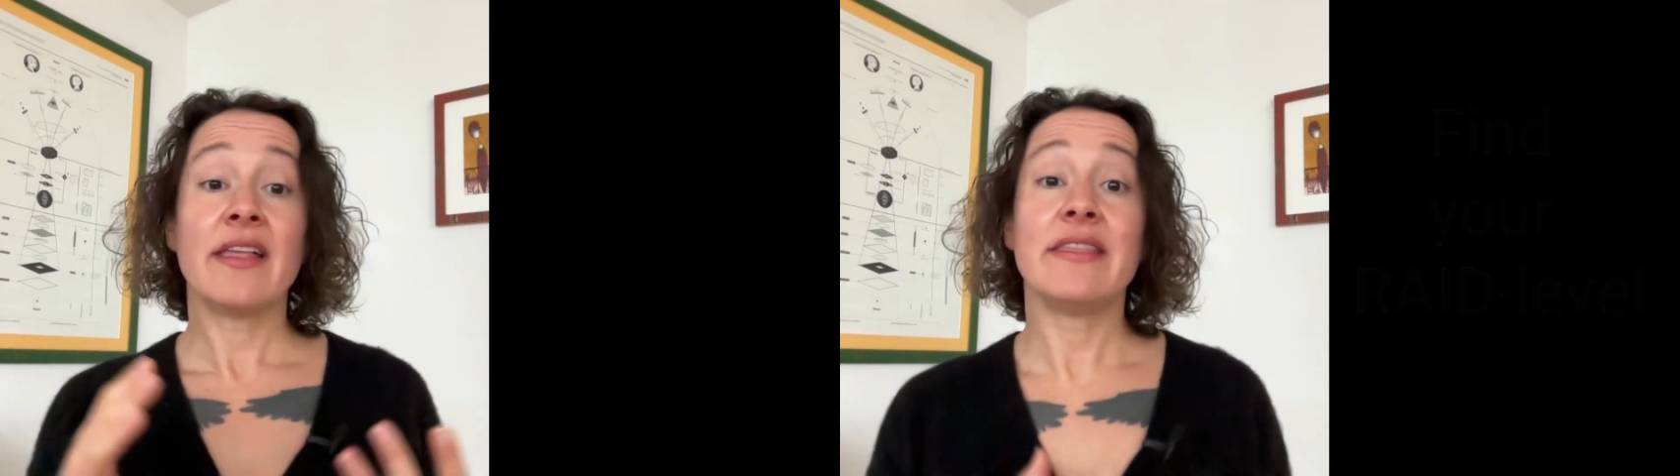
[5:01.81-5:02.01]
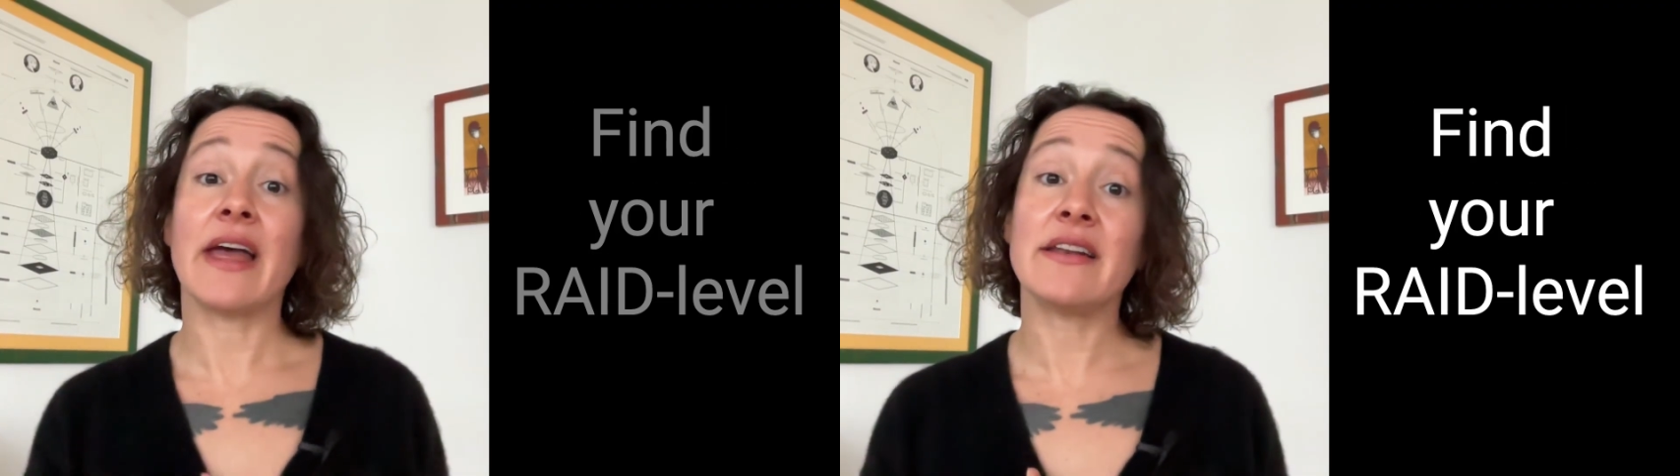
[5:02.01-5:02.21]

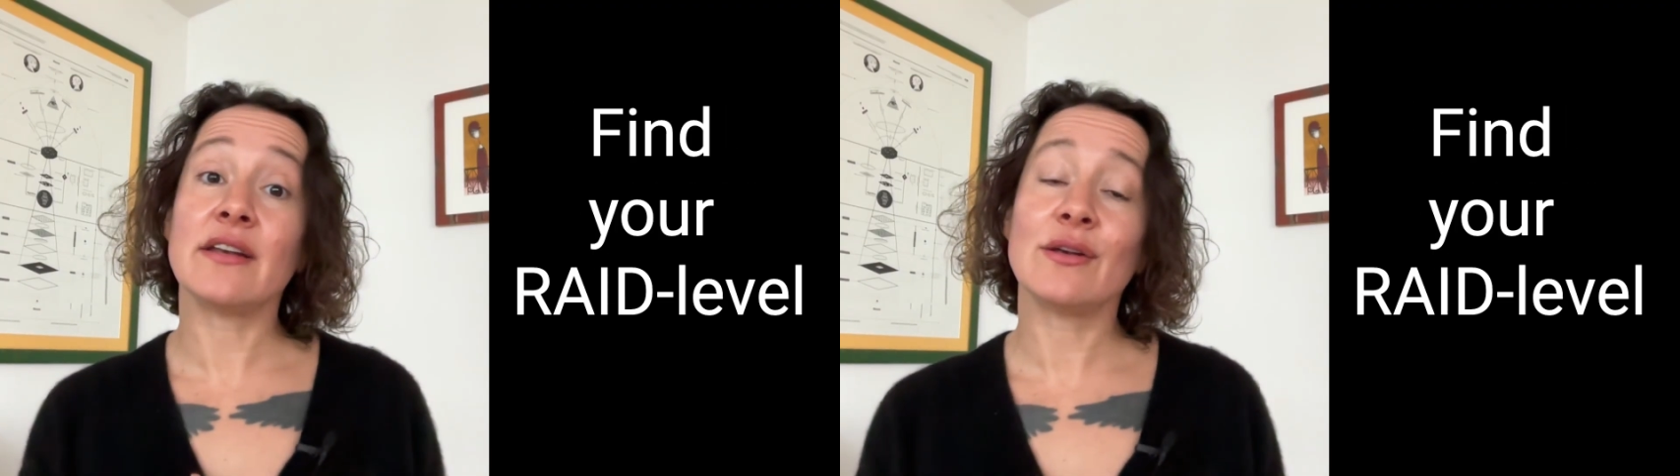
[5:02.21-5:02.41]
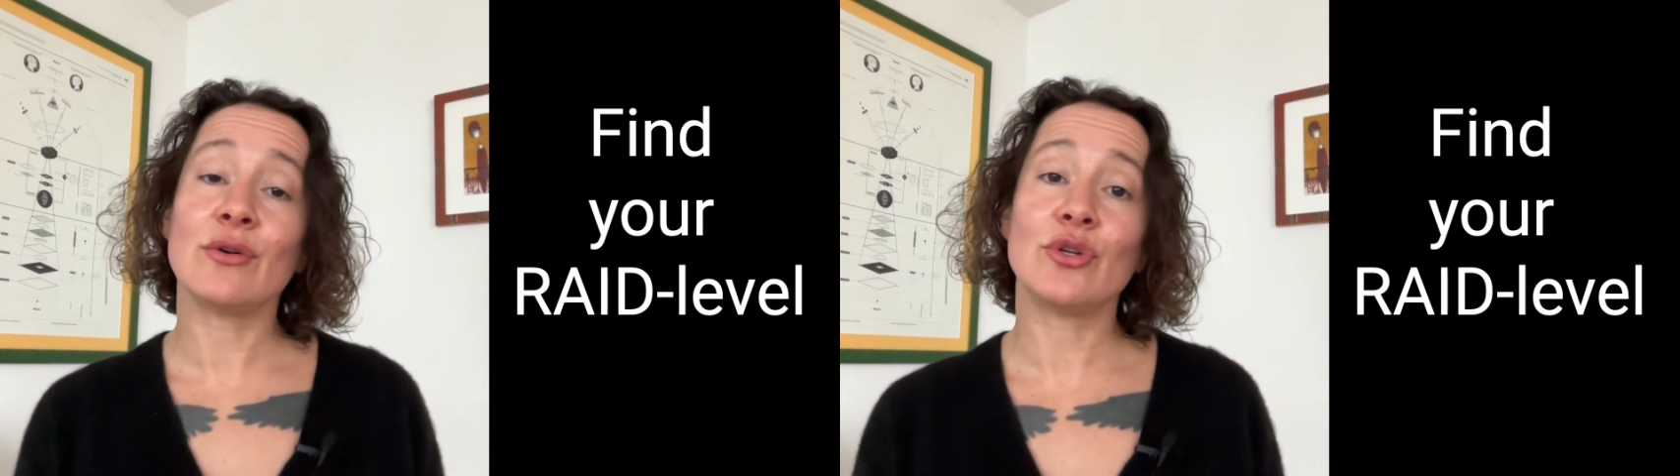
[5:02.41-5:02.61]

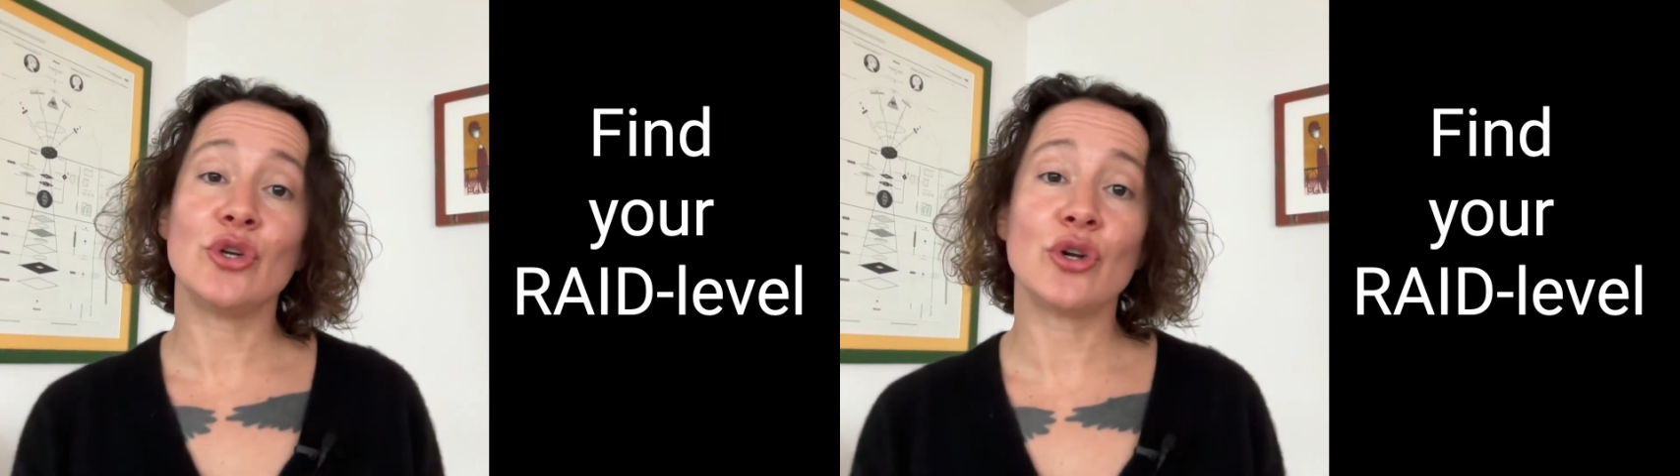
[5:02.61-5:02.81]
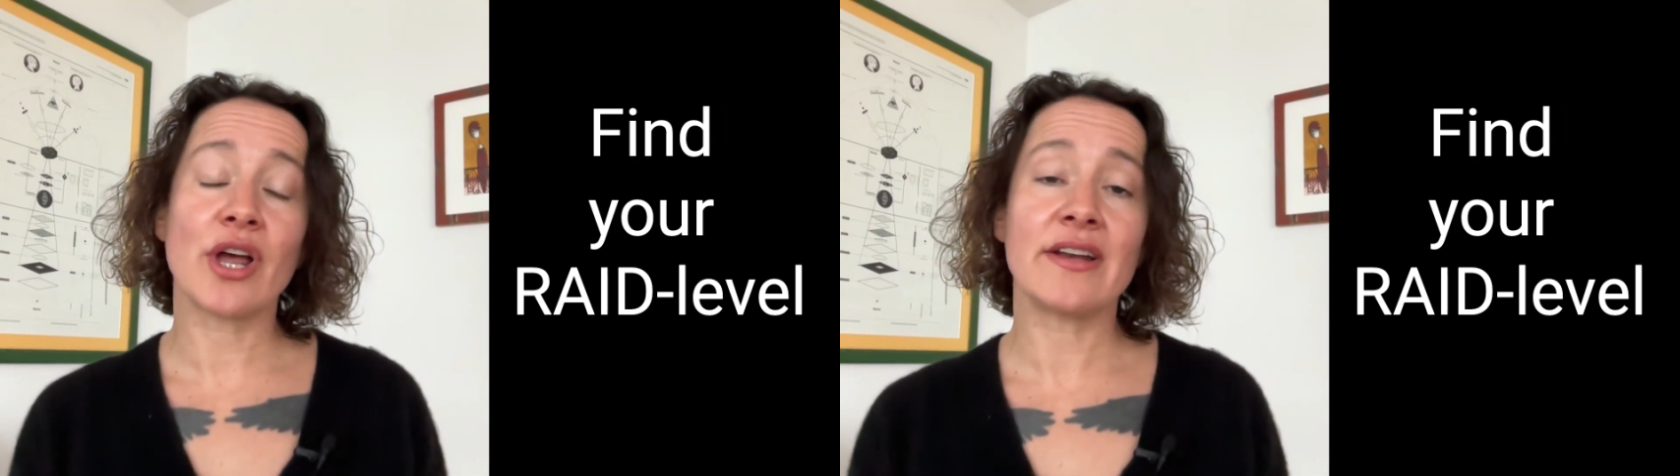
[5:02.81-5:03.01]
Then
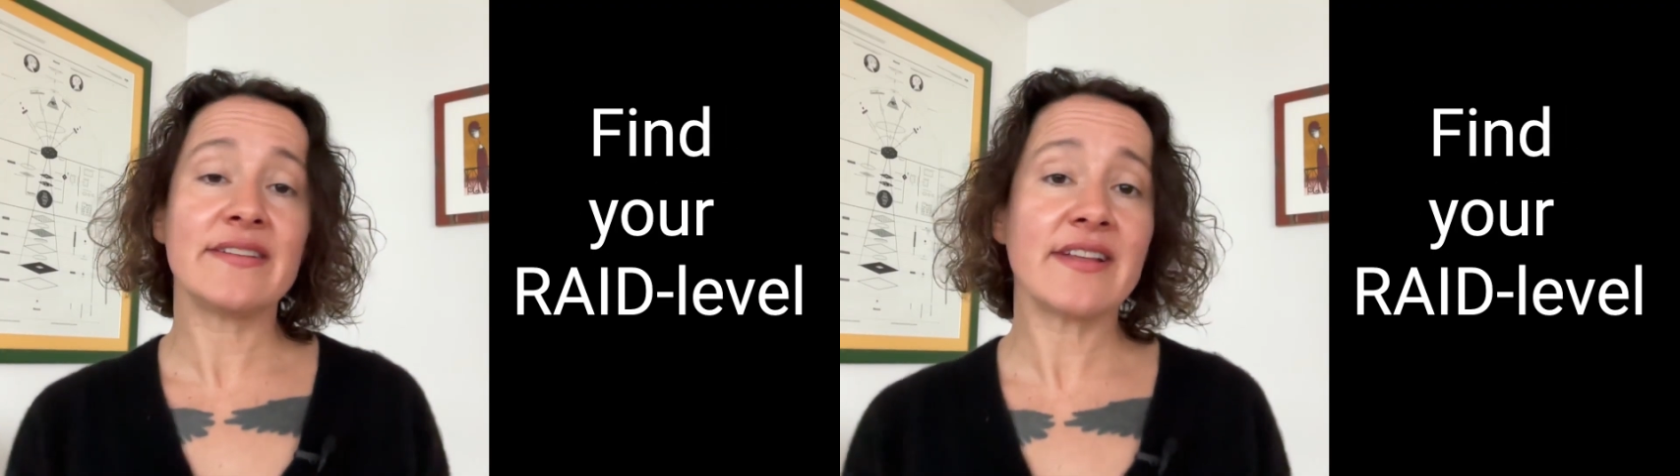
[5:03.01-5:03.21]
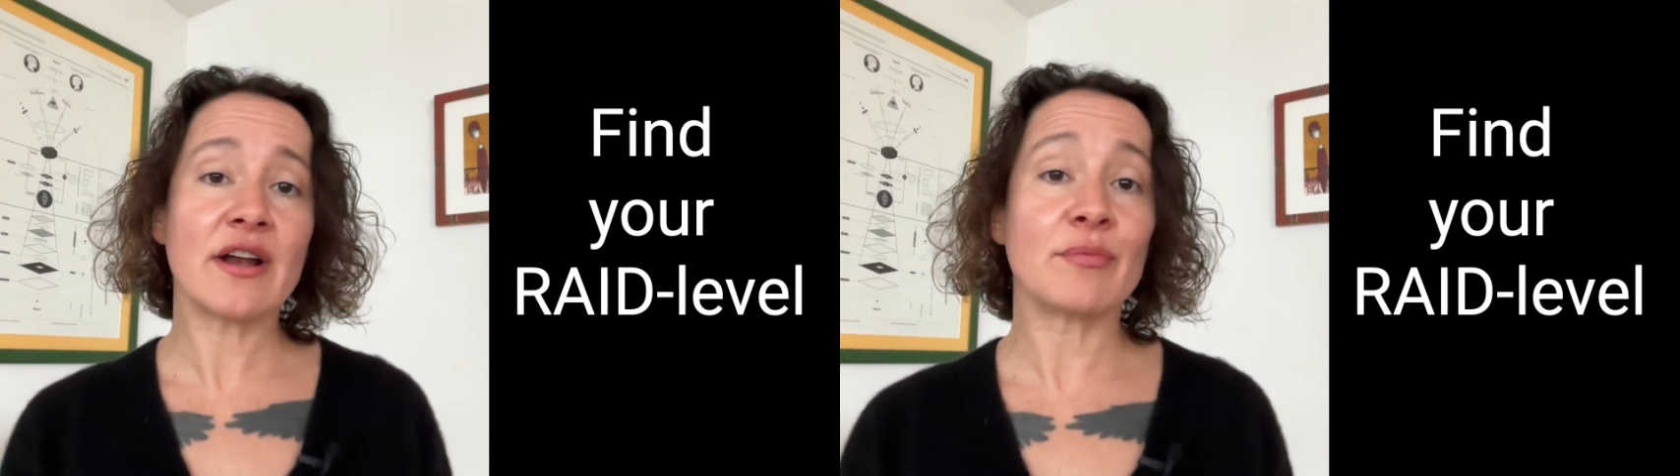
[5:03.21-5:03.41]
you're going to
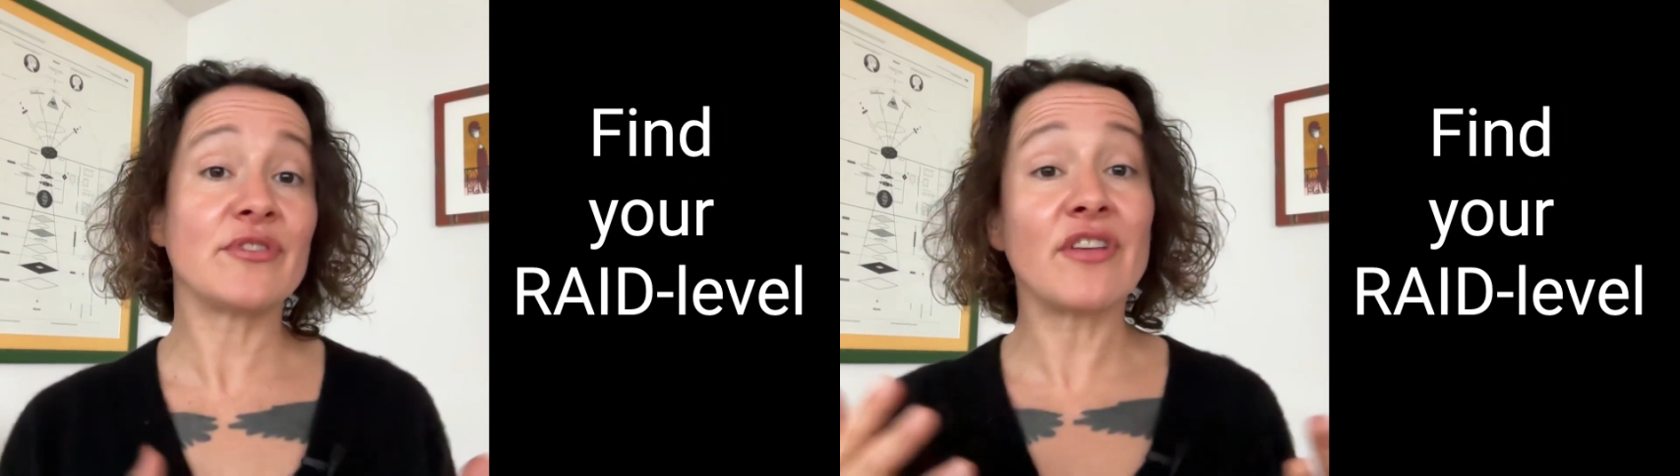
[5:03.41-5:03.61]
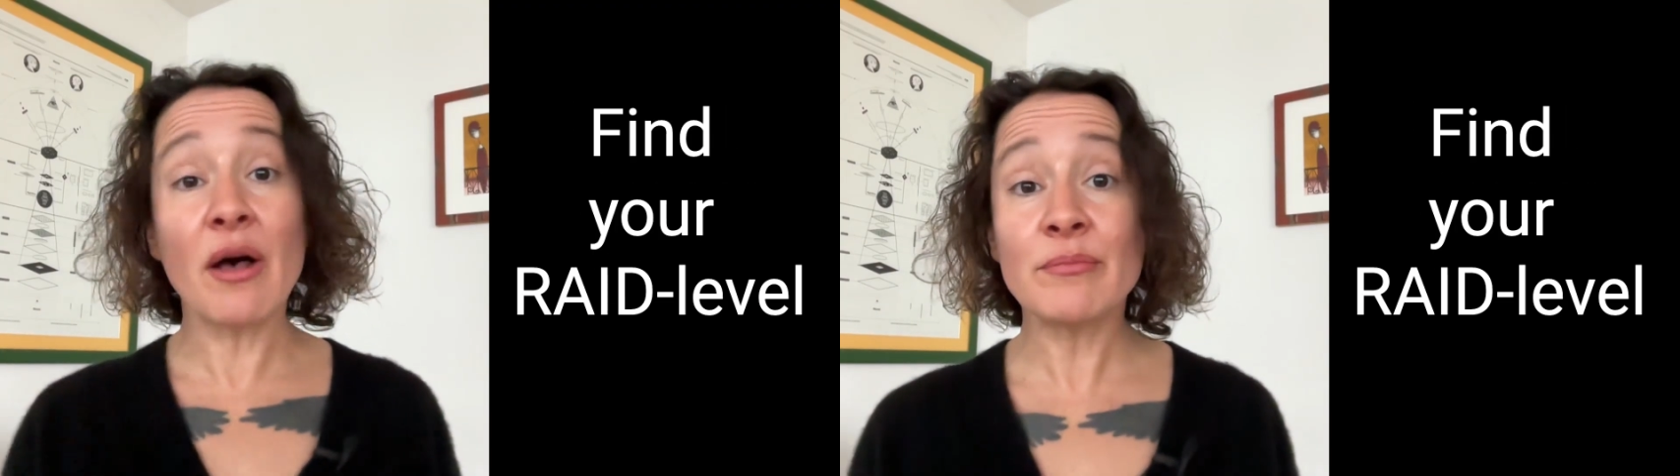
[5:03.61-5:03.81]
set up
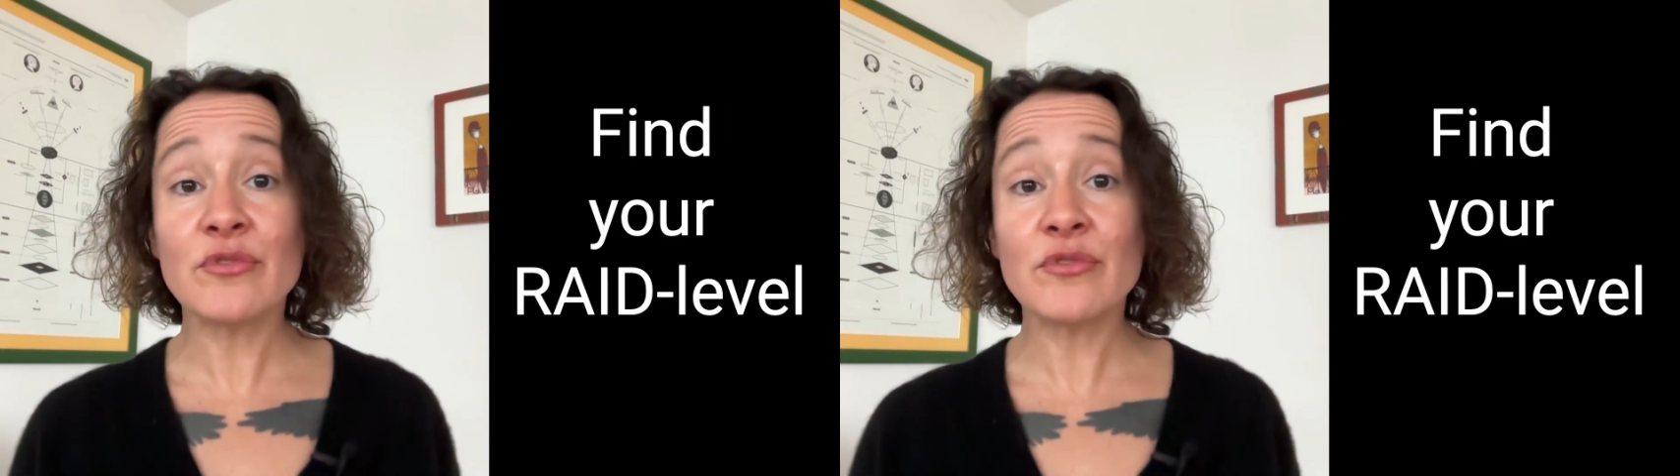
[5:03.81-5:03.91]
some